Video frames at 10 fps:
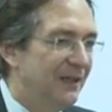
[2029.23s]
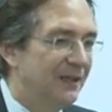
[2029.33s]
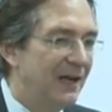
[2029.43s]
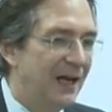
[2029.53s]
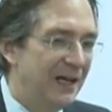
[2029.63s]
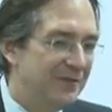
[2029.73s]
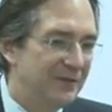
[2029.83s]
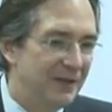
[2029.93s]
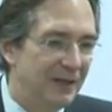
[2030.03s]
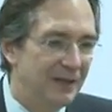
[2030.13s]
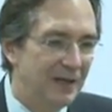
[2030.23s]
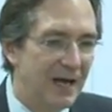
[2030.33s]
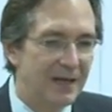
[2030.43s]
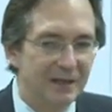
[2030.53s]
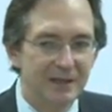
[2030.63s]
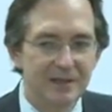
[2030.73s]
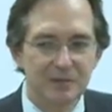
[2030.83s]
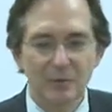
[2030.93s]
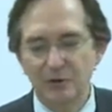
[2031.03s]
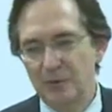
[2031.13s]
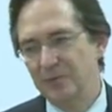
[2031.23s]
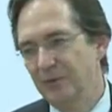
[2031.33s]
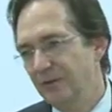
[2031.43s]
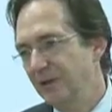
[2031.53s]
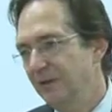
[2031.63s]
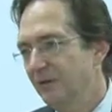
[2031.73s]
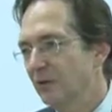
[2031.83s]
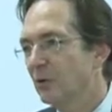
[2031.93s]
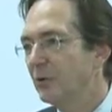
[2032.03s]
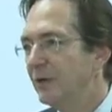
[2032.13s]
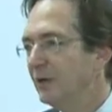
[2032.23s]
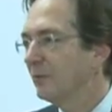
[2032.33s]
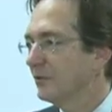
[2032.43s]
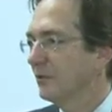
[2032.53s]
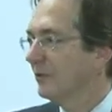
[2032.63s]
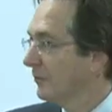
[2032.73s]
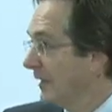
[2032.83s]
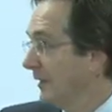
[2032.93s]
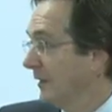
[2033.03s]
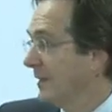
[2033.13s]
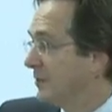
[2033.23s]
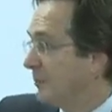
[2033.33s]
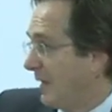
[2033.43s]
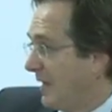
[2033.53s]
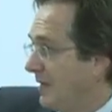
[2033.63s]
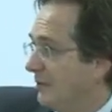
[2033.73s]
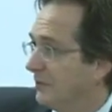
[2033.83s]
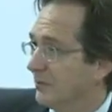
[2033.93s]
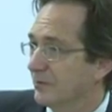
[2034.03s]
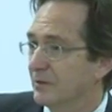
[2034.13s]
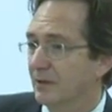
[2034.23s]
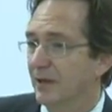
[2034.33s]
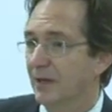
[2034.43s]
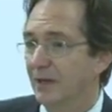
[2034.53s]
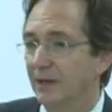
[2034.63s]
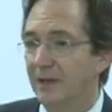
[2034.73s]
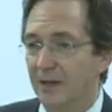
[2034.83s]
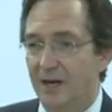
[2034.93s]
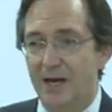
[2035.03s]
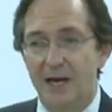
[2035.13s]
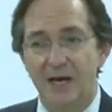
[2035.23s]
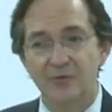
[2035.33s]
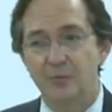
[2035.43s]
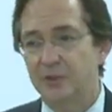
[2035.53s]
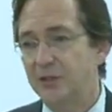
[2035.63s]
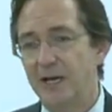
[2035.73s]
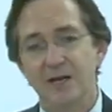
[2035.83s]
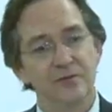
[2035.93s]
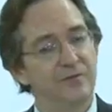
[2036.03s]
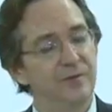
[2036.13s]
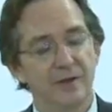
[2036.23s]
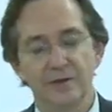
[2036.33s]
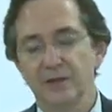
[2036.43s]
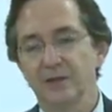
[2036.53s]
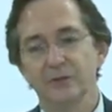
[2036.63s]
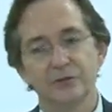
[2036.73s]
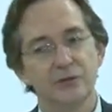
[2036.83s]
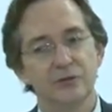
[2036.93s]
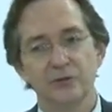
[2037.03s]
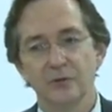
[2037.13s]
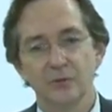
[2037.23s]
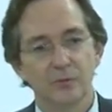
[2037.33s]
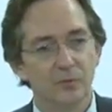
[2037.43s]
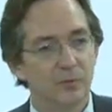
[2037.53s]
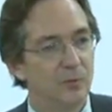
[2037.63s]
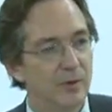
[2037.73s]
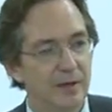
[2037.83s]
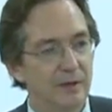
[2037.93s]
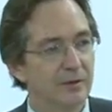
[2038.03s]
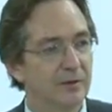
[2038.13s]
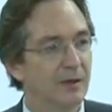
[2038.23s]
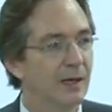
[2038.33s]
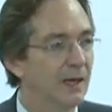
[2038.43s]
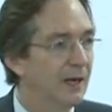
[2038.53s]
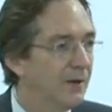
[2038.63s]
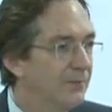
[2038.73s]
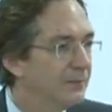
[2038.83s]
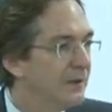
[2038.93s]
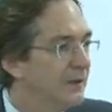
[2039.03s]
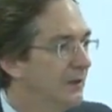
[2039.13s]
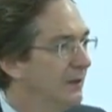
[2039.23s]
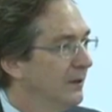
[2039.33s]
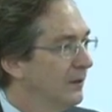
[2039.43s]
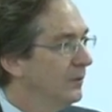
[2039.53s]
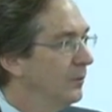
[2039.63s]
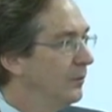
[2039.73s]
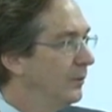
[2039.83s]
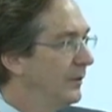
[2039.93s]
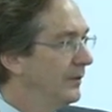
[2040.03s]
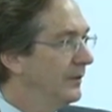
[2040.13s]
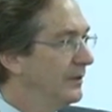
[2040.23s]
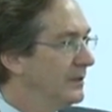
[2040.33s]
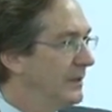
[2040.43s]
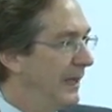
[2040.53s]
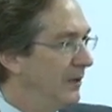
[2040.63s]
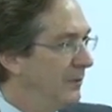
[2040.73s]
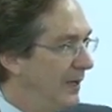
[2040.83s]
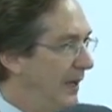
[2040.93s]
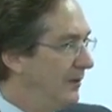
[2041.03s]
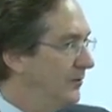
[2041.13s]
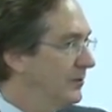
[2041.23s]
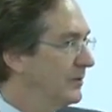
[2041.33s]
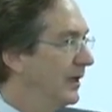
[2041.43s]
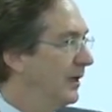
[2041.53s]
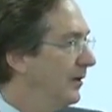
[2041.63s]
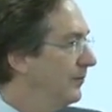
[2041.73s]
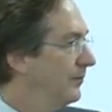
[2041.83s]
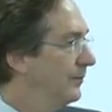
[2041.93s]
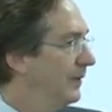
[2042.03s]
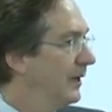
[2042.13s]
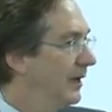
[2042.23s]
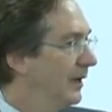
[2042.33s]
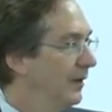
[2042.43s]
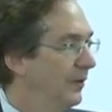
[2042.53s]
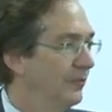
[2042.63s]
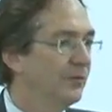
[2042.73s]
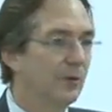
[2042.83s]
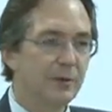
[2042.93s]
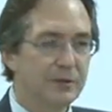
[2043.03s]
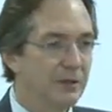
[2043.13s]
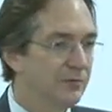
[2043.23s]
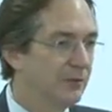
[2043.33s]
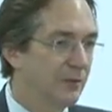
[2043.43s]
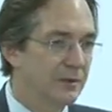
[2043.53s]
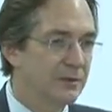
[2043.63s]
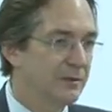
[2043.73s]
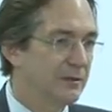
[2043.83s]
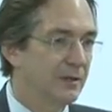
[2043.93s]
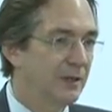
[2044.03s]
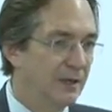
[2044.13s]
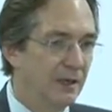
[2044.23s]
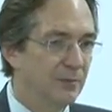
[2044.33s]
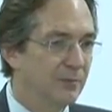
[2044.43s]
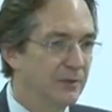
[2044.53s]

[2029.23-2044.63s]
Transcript: life. And that is, most people think that the queen sort of regulates behaviors uh, in the hive, but she has very little to do with, um, with the extant behaviors of uh, the foraging force in